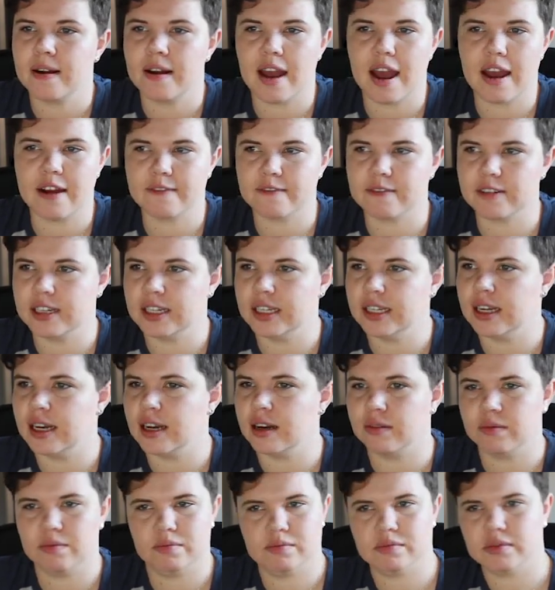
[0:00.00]
every
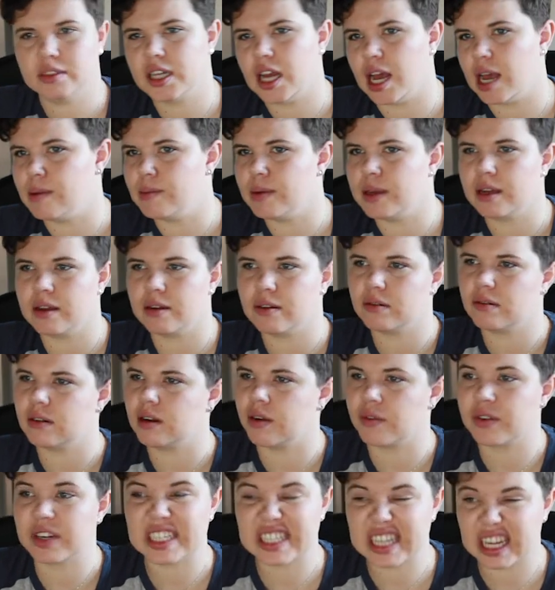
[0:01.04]

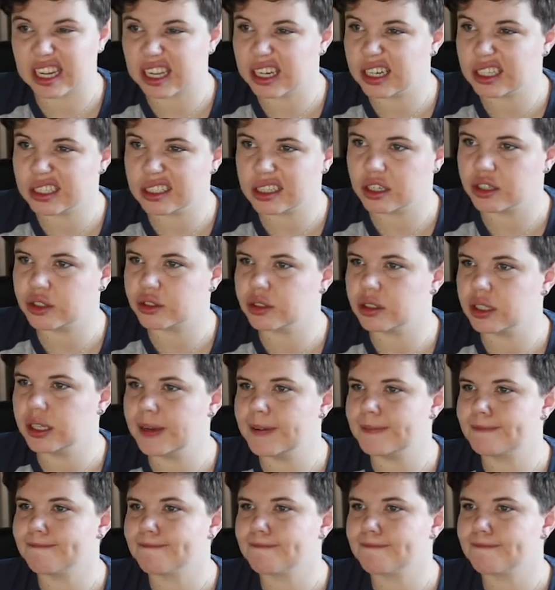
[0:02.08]
second essentially,